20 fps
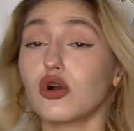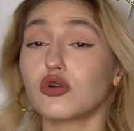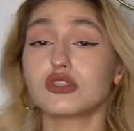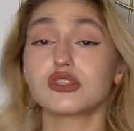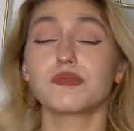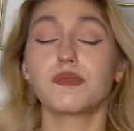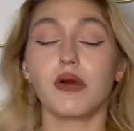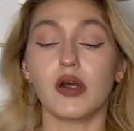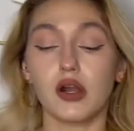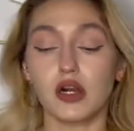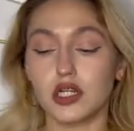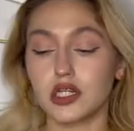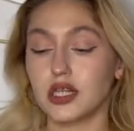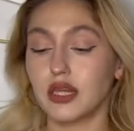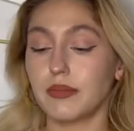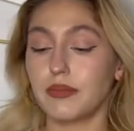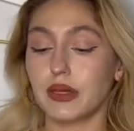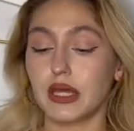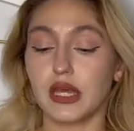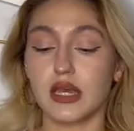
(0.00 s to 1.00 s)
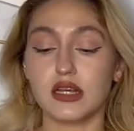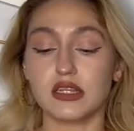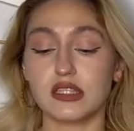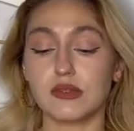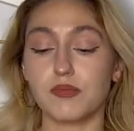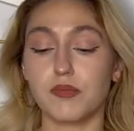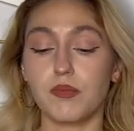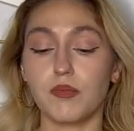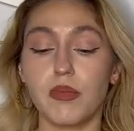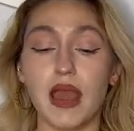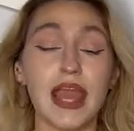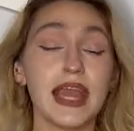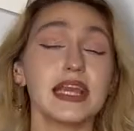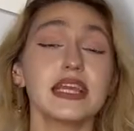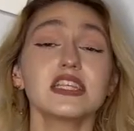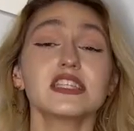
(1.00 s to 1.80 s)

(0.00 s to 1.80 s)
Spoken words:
sparkly because A,